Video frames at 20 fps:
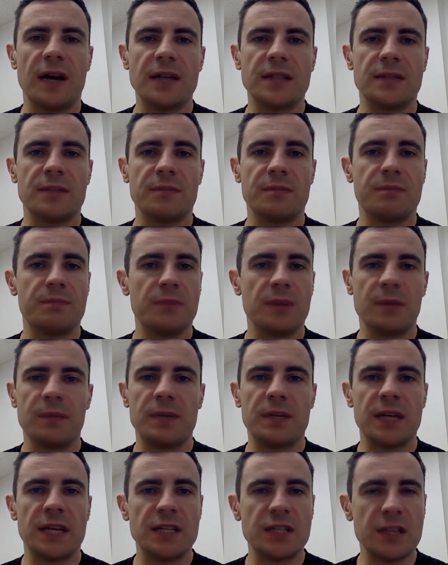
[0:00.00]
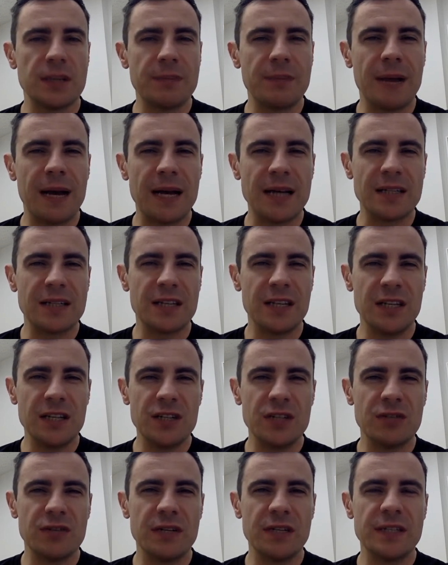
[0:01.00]
some potentially past
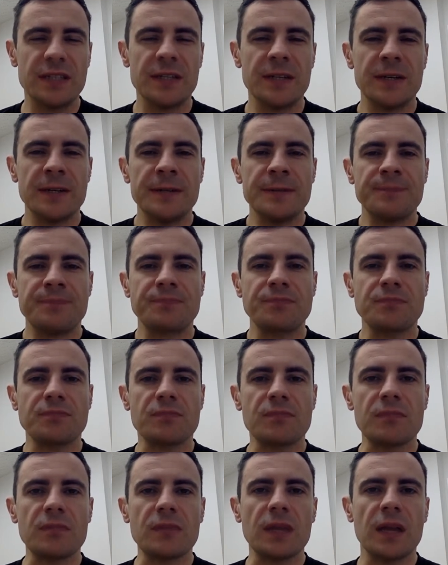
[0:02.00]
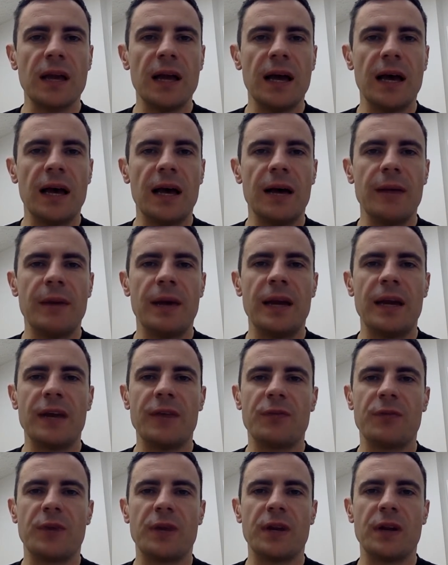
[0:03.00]
injuries. And
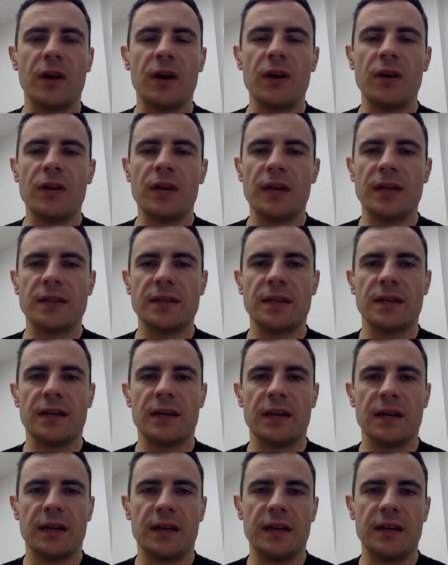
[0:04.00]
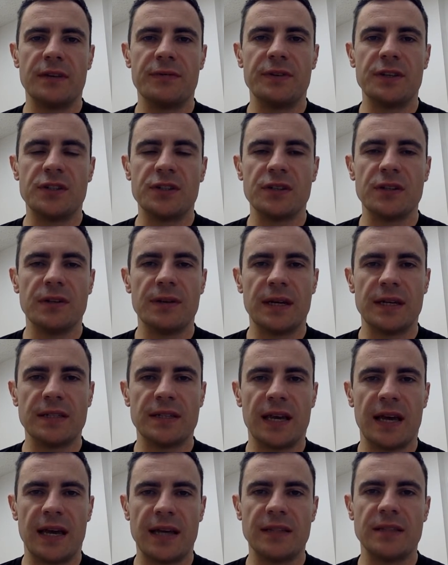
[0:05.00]
if we know that an individual has
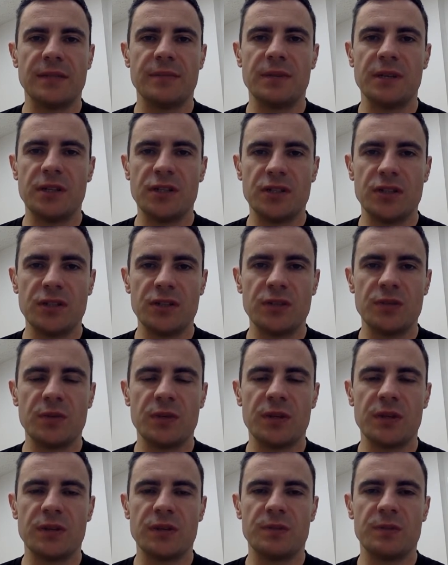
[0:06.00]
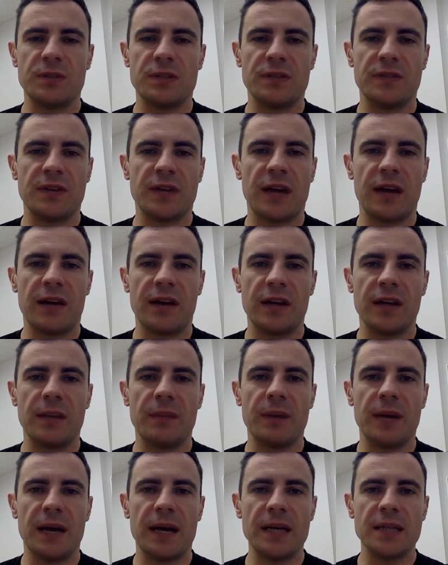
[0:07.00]
had some issues with a specific area in the
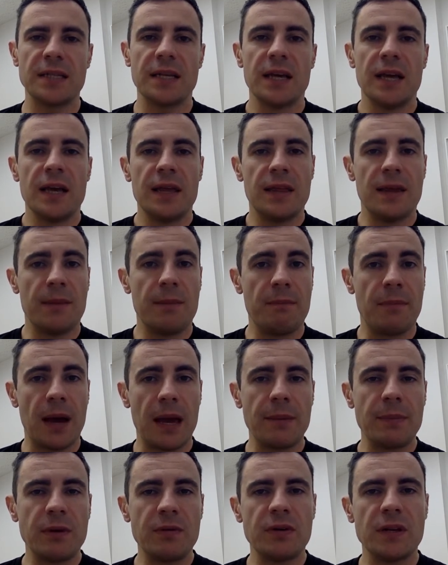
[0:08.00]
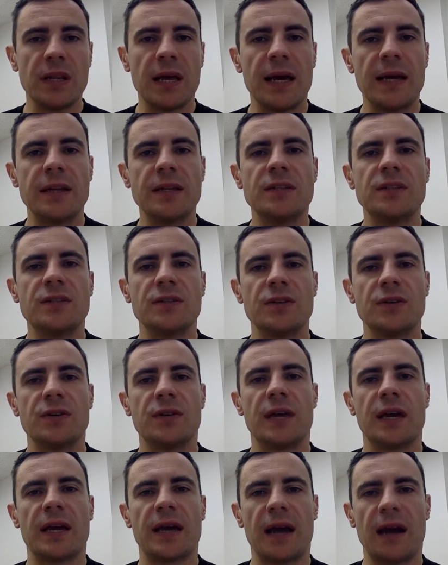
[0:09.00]
past that may be related to
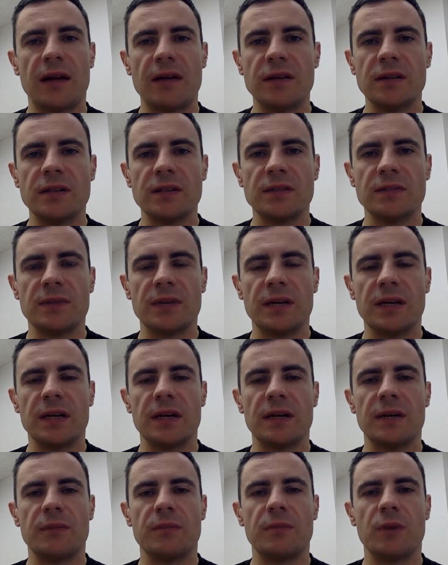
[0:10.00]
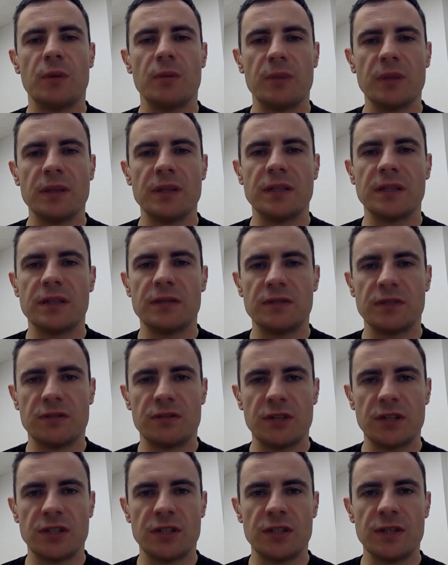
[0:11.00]
their current mobility
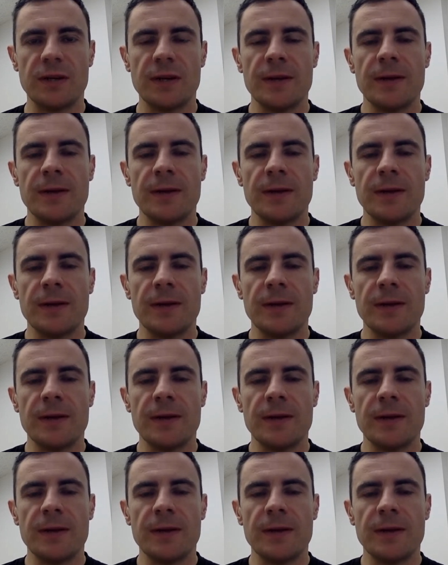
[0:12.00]
restriction,